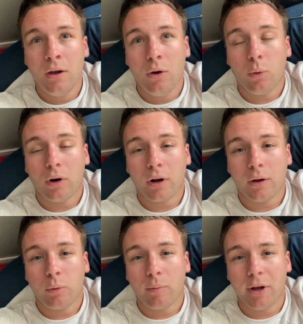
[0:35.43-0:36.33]
we're
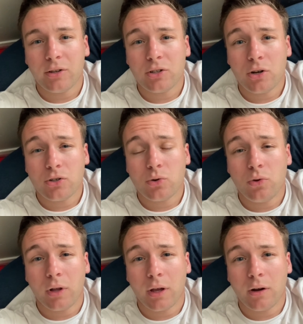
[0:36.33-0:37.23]
about to start school
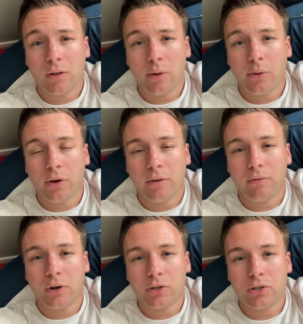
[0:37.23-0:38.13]
again on the
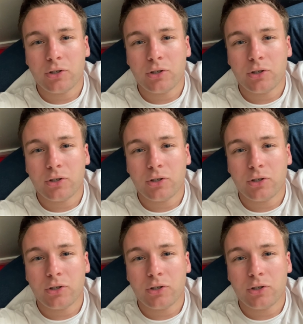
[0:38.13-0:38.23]
31st.